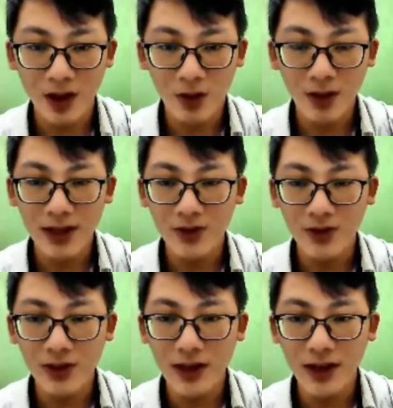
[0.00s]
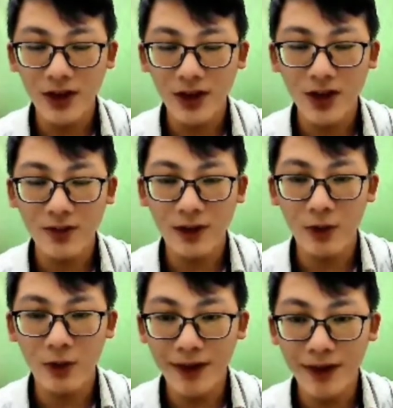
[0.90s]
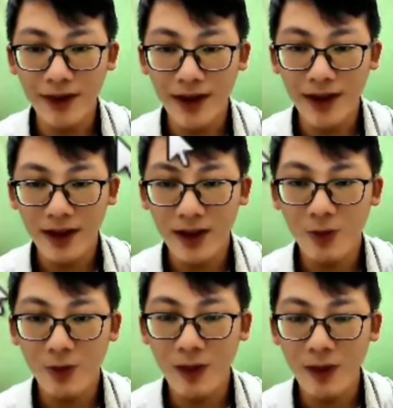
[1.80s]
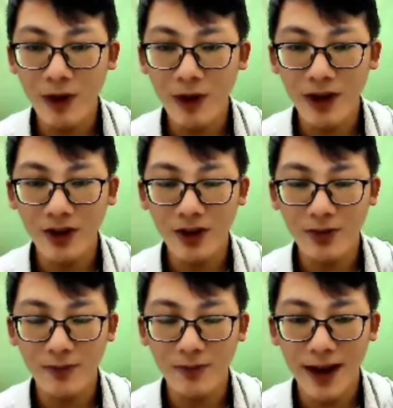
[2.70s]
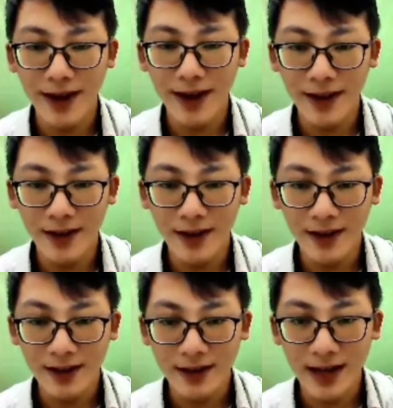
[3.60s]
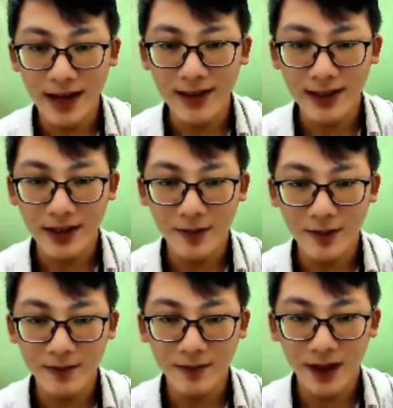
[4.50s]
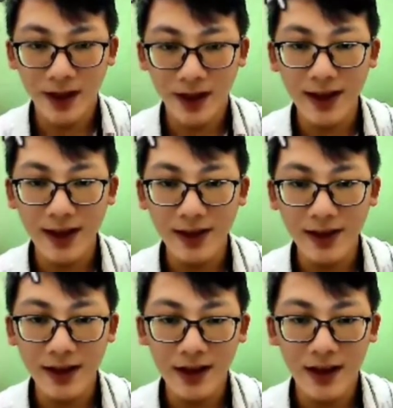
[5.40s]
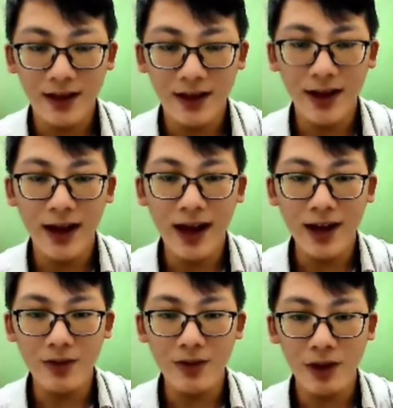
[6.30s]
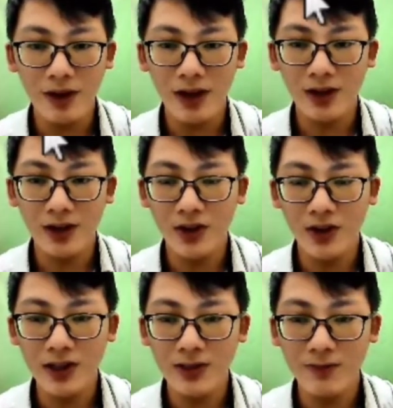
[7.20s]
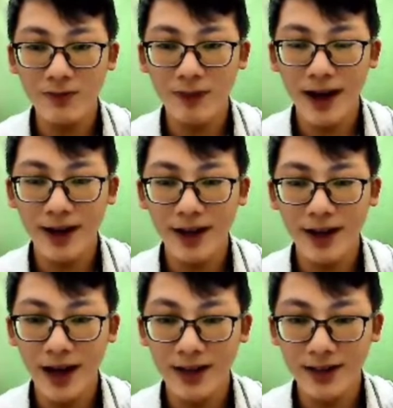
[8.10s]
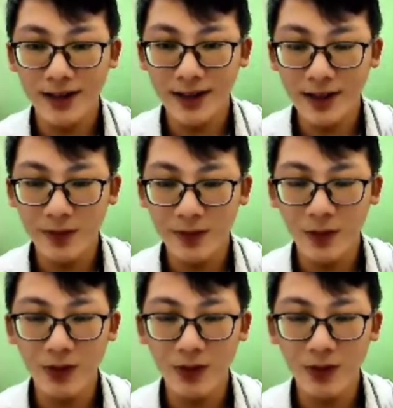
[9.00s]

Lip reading: When the G now increases by 1, the Y will increase by the answer, and then the I will increase by the answer, vice